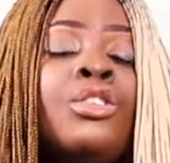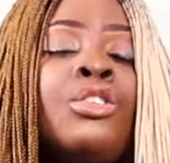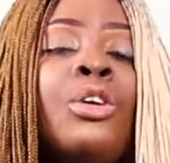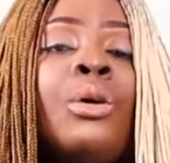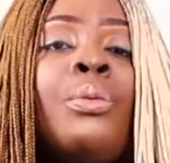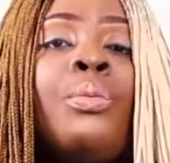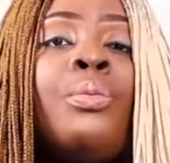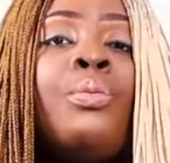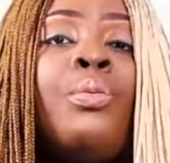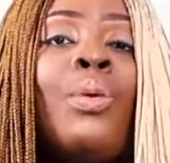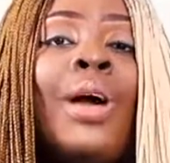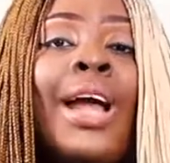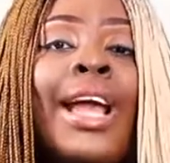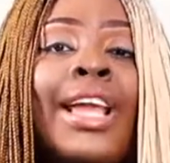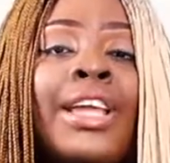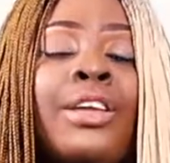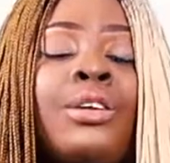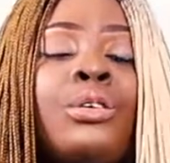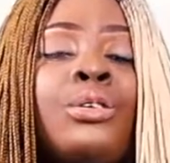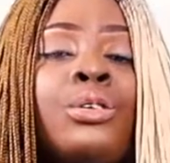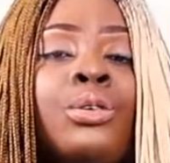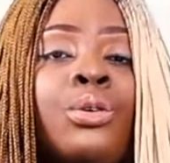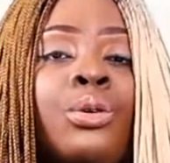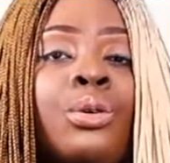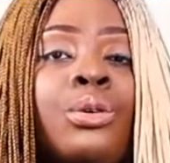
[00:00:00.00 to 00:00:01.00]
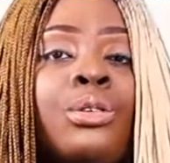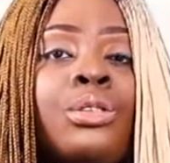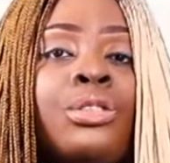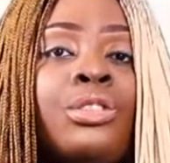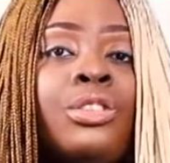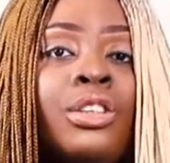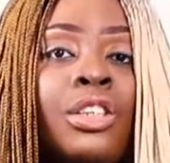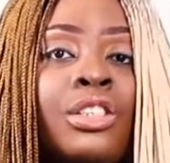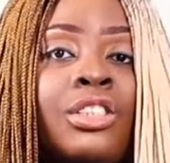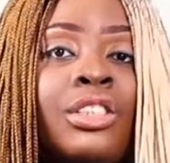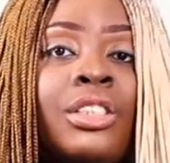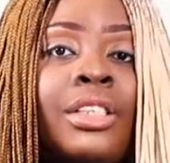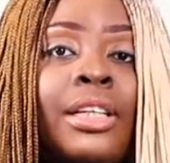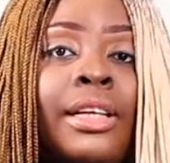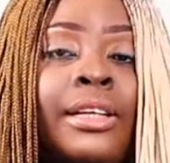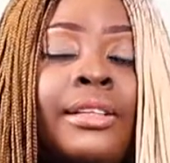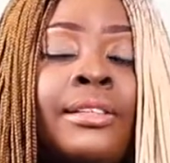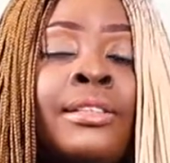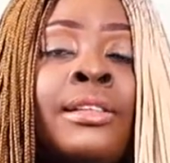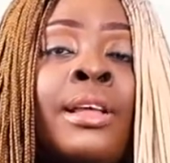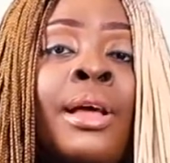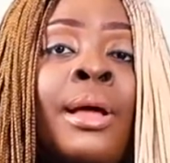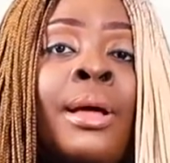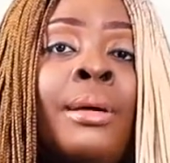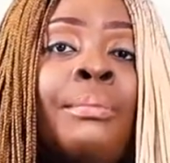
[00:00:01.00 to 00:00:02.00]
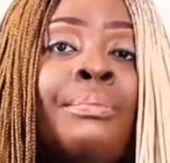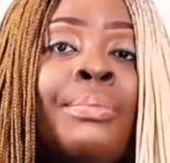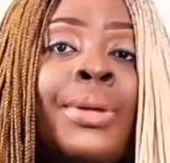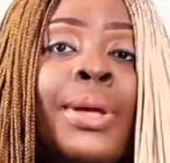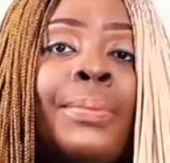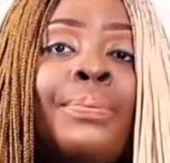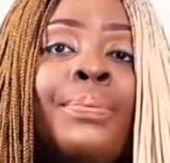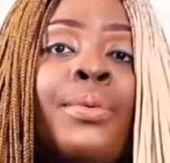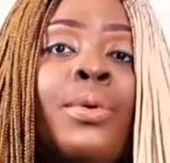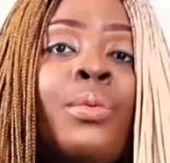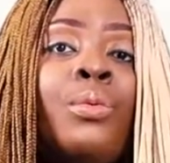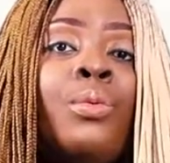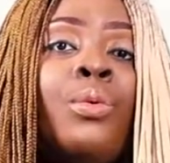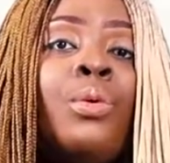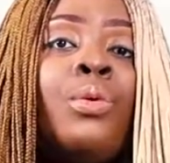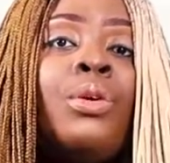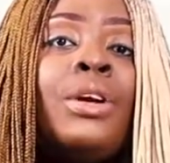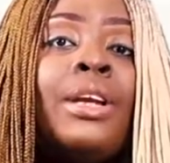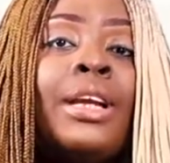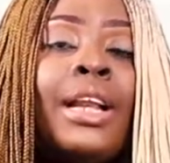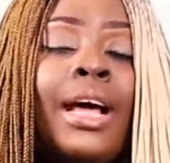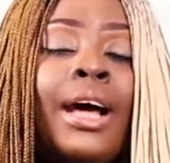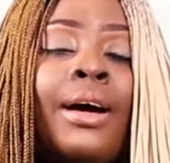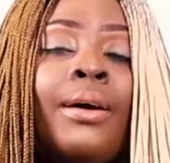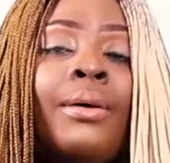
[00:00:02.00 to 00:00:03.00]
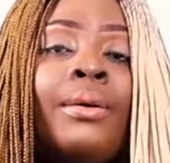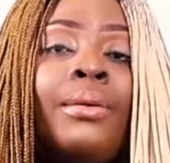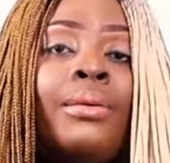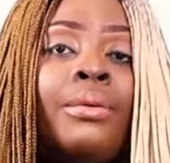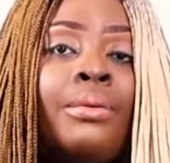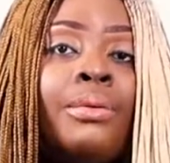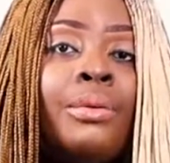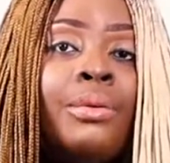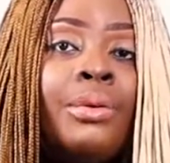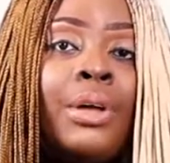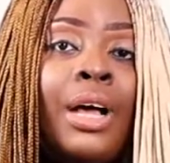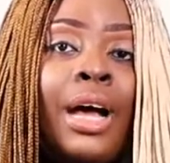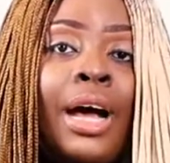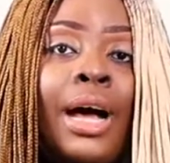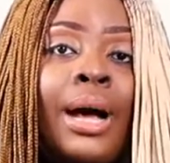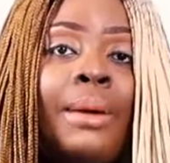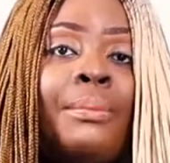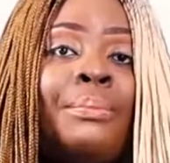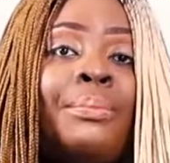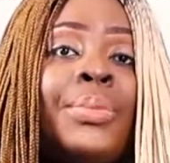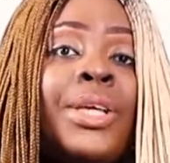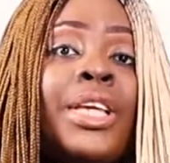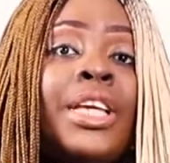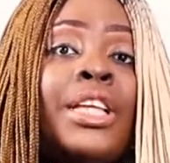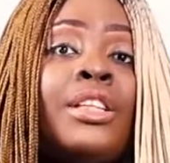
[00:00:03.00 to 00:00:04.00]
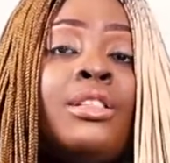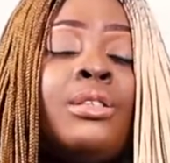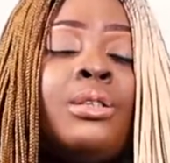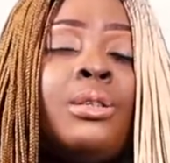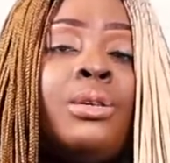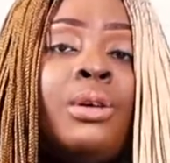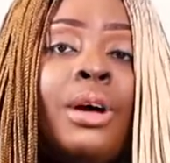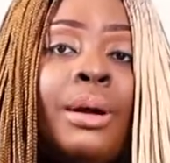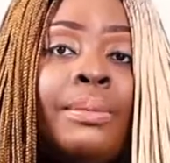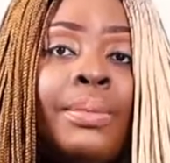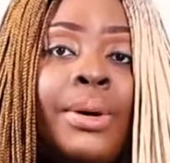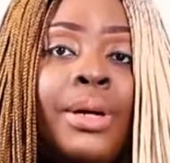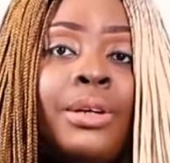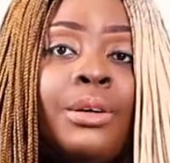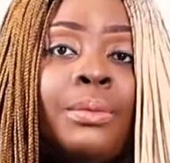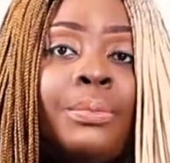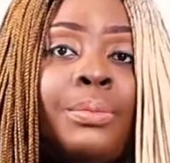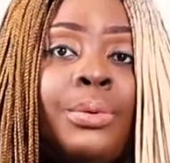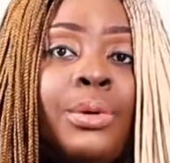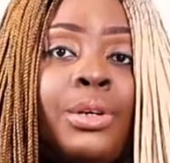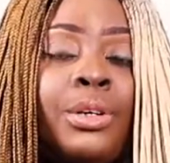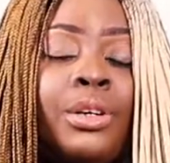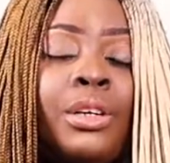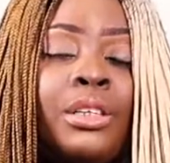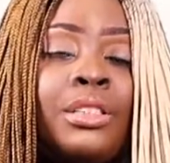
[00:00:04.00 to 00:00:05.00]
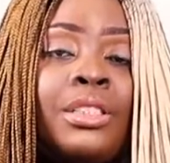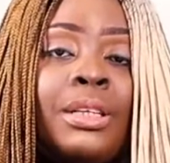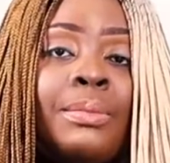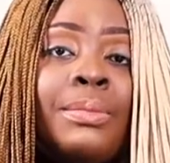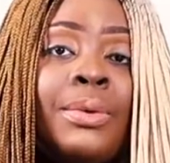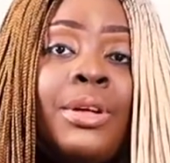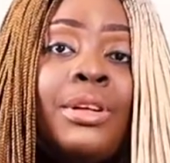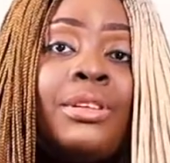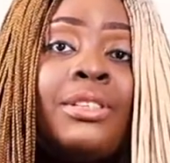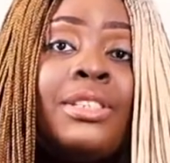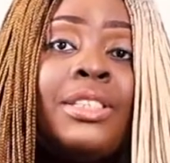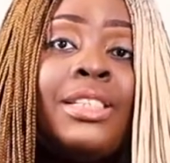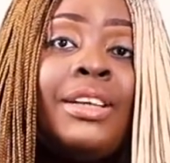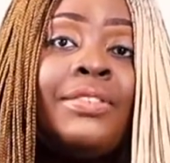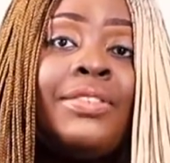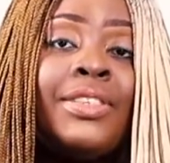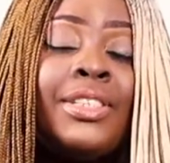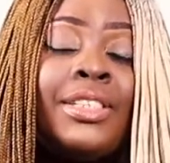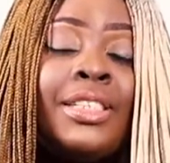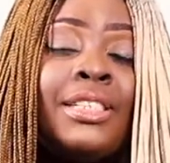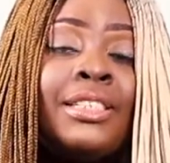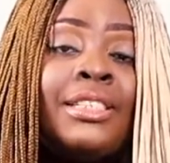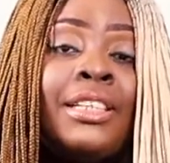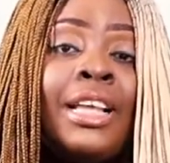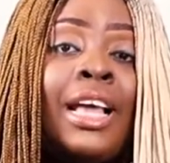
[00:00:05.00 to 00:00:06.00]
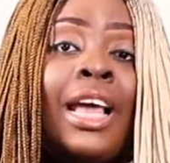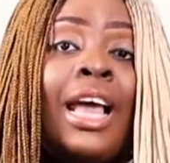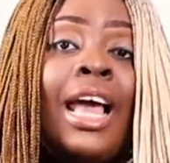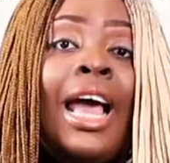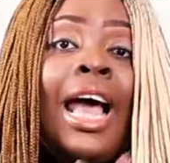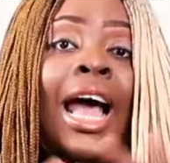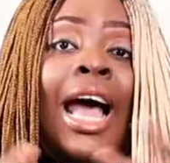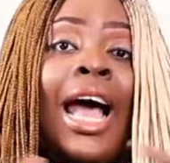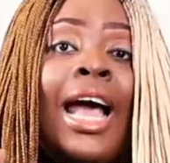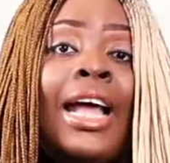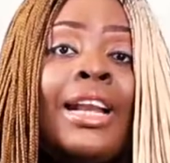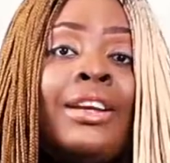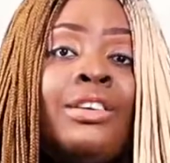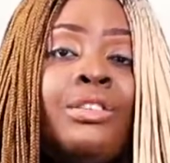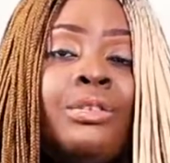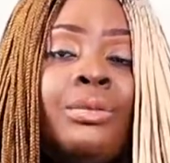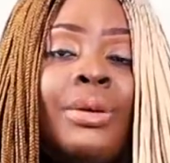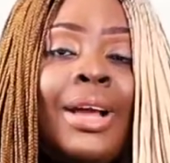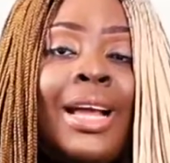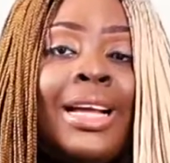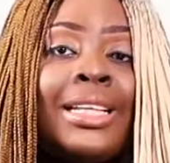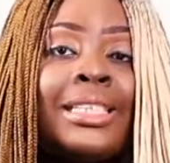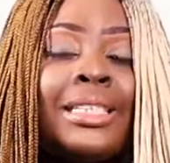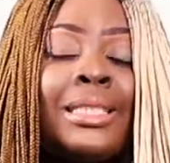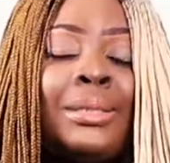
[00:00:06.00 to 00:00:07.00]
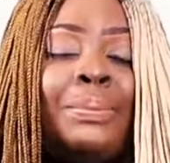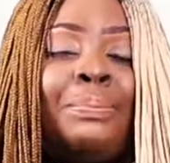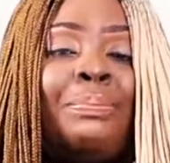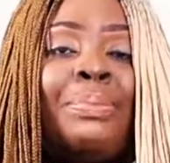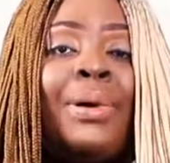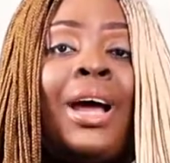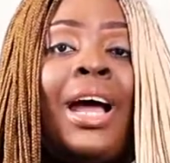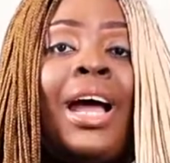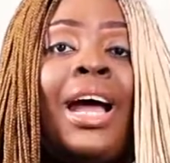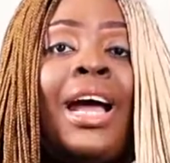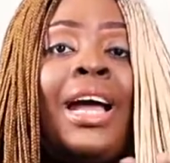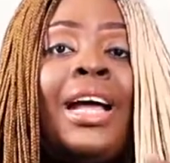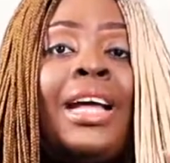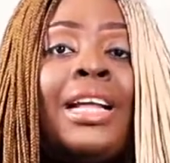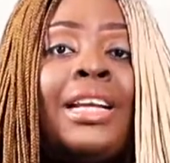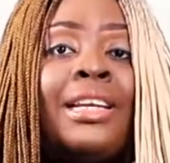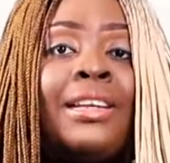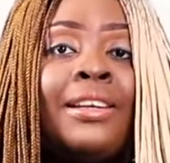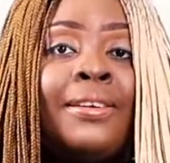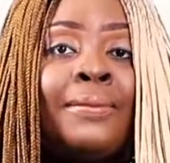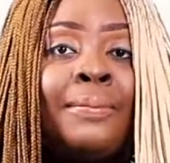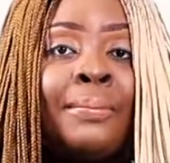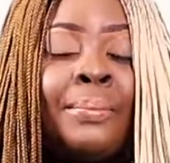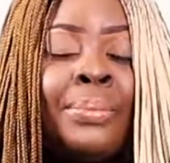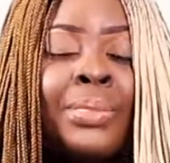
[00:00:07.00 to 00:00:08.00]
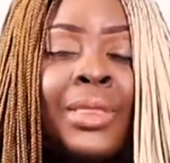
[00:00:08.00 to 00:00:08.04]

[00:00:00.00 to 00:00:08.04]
So when you do such things, people will now begin to know about your products, about your services, and you expand